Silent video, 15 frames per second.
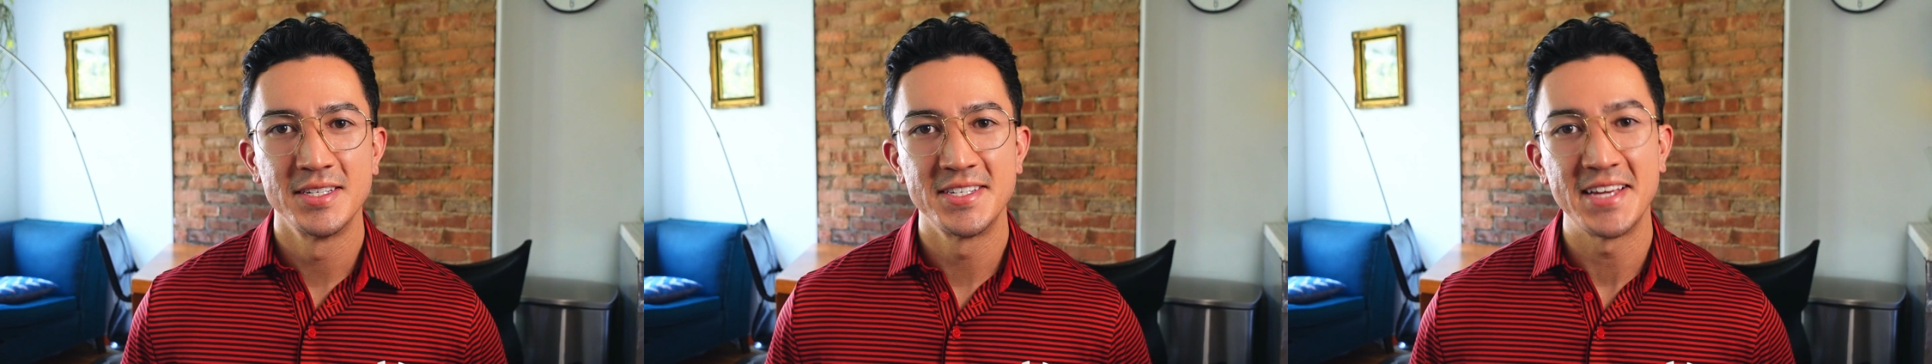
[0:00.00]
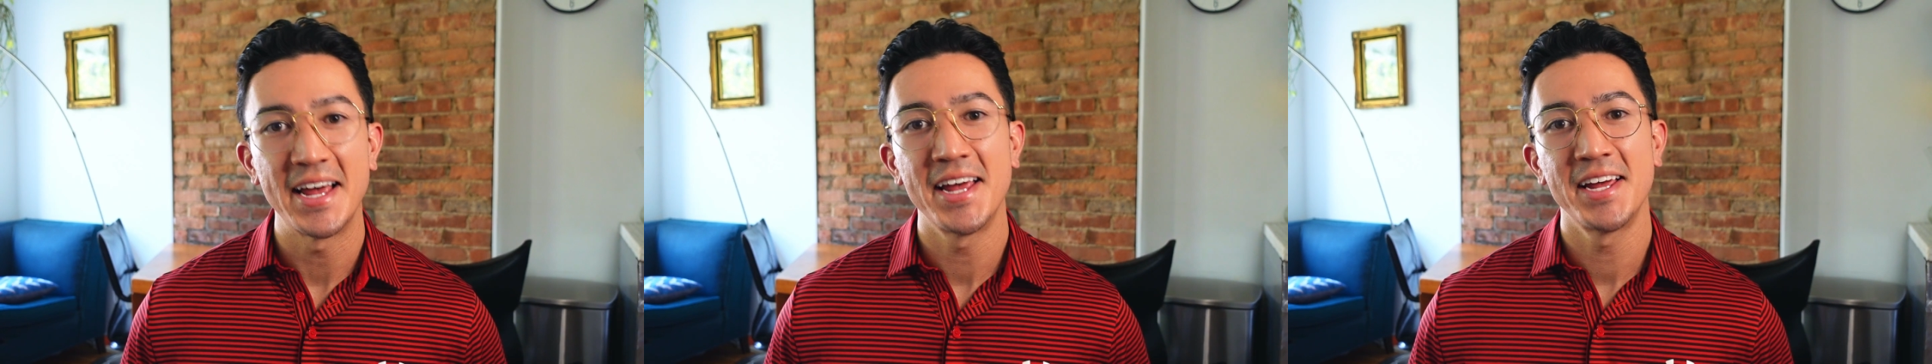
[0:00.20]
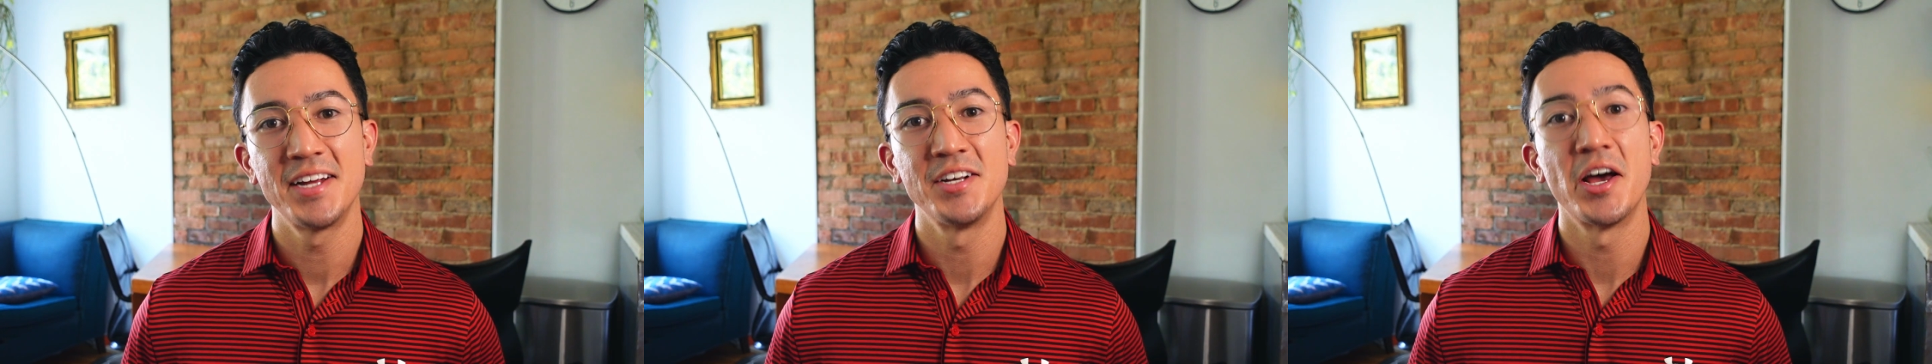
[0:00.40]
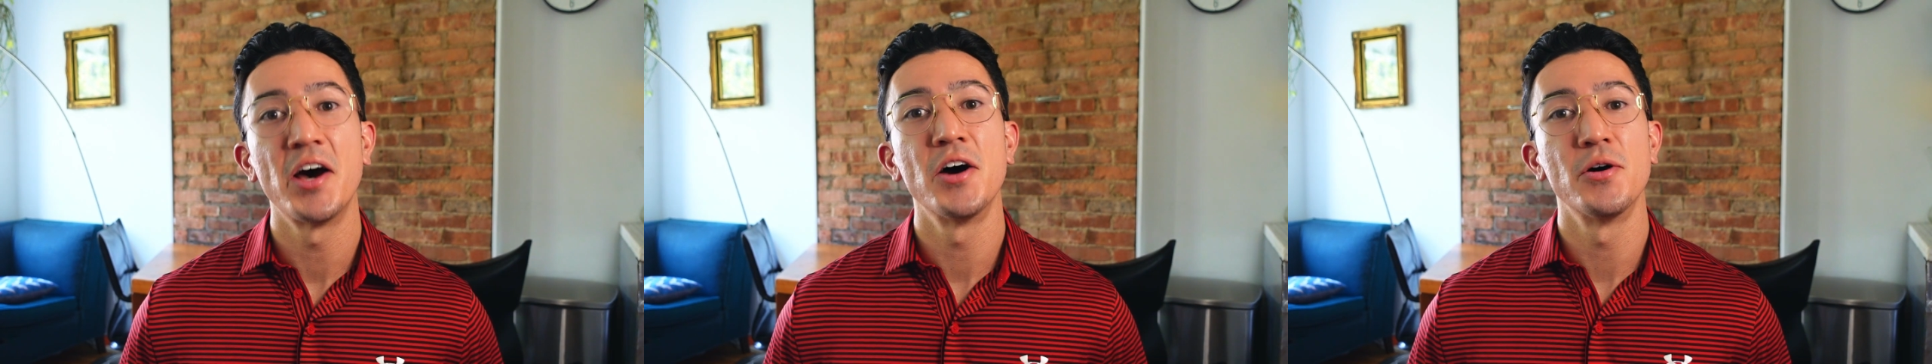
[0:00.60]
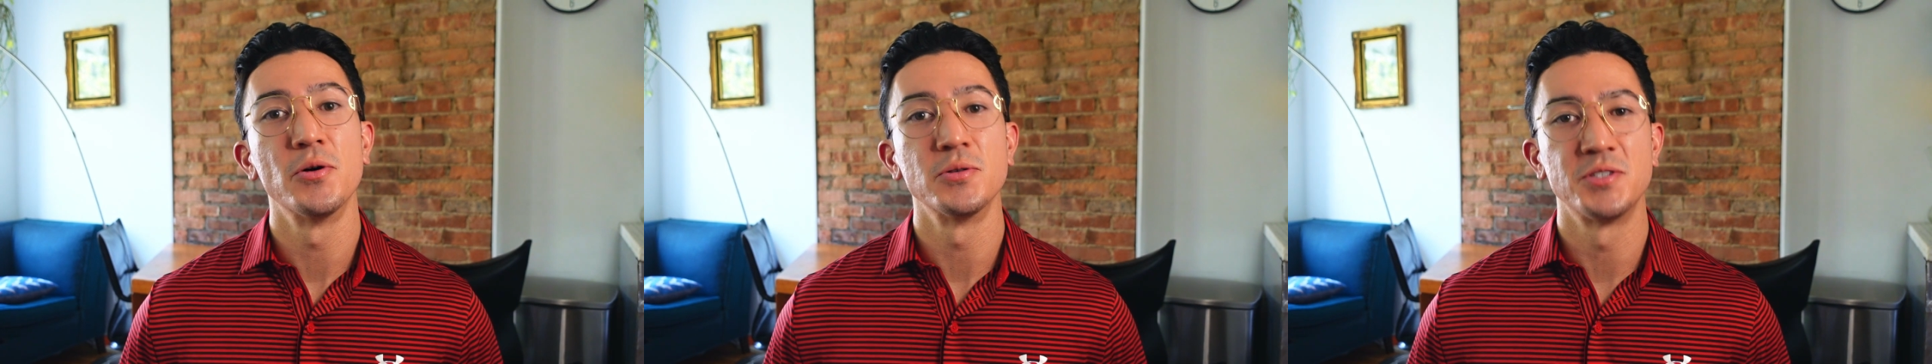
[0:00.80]
Saying
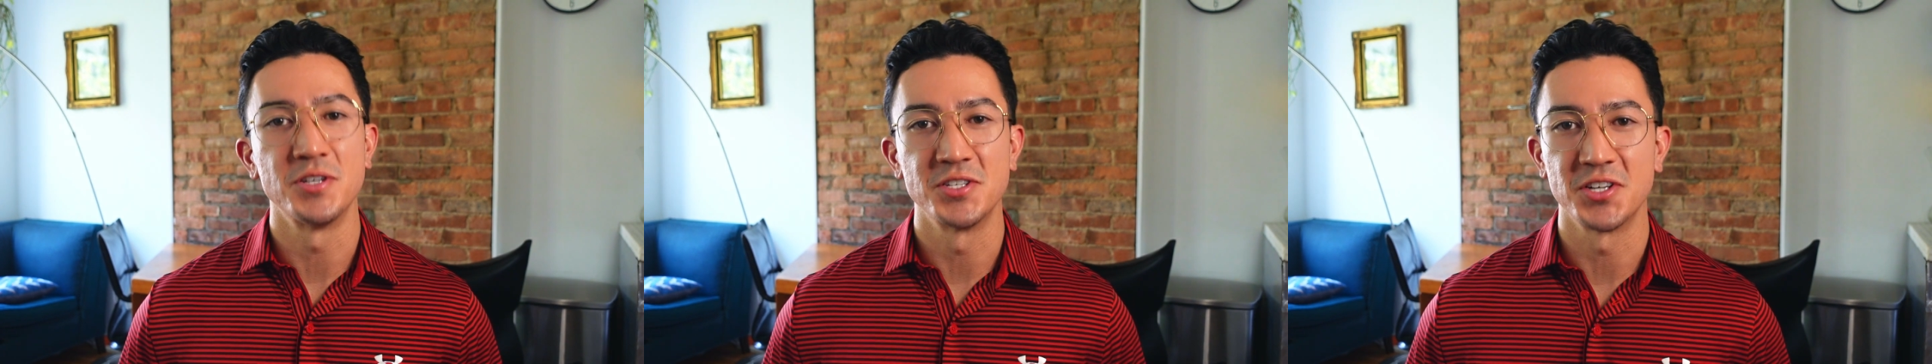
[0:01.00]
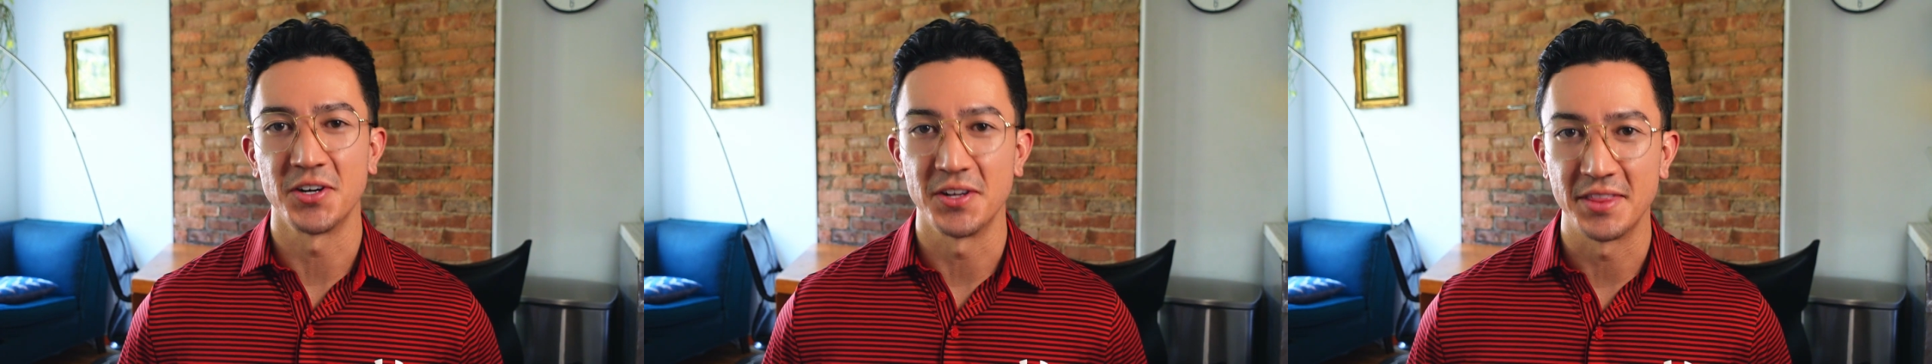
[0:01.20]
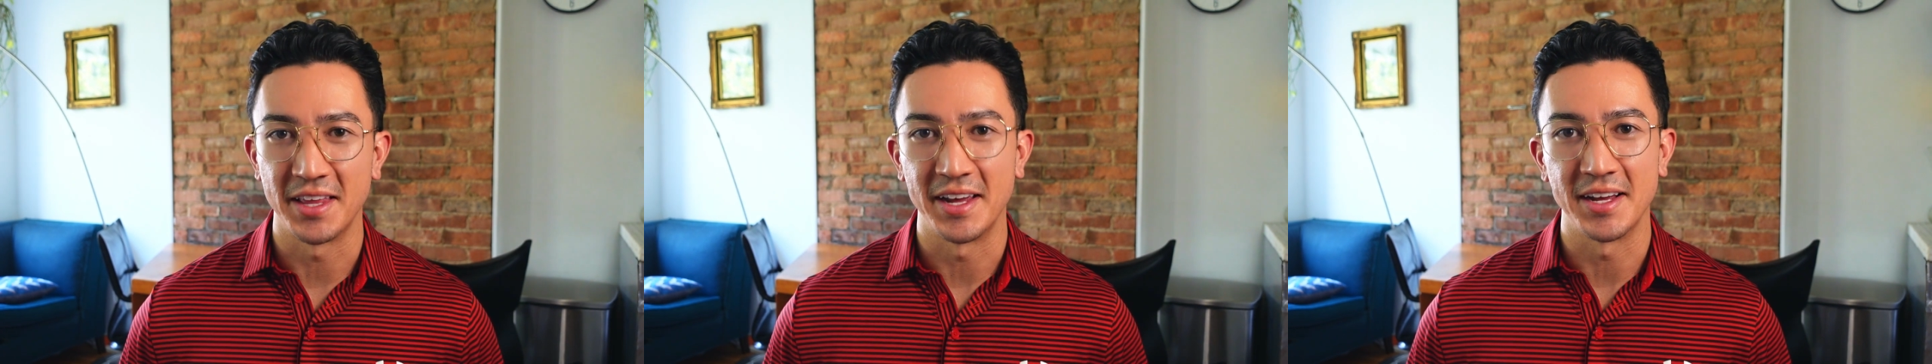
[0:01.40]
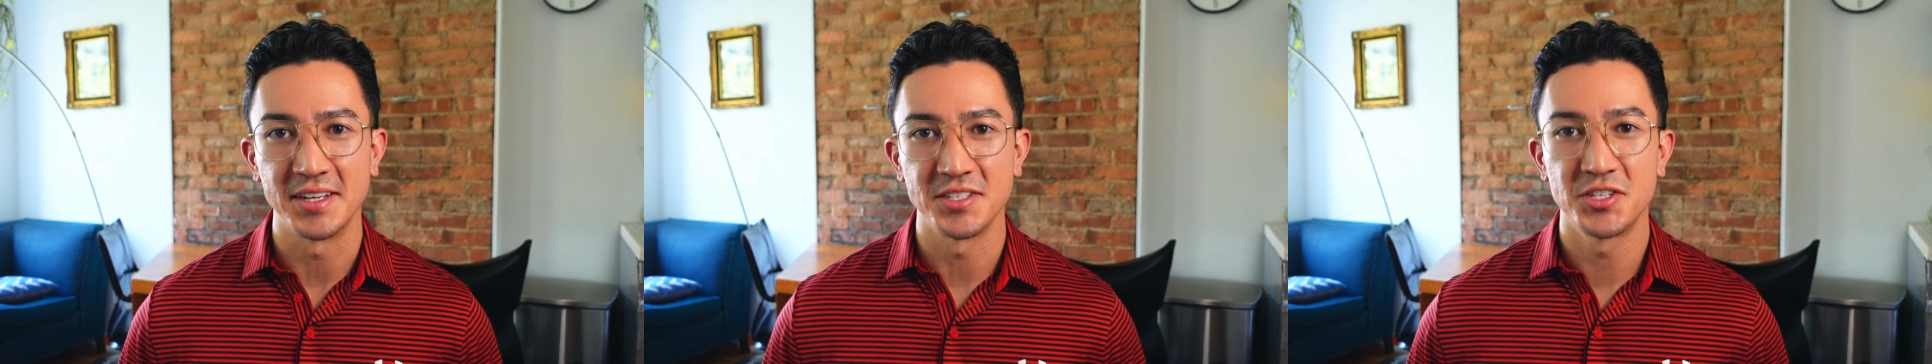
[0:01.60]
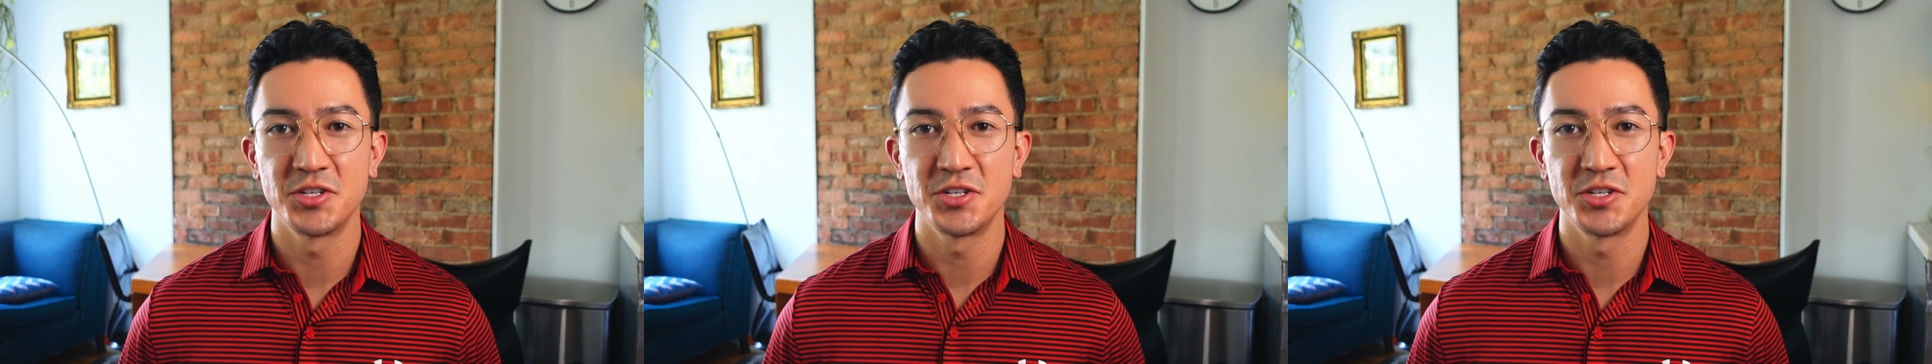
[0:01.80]
no to certain things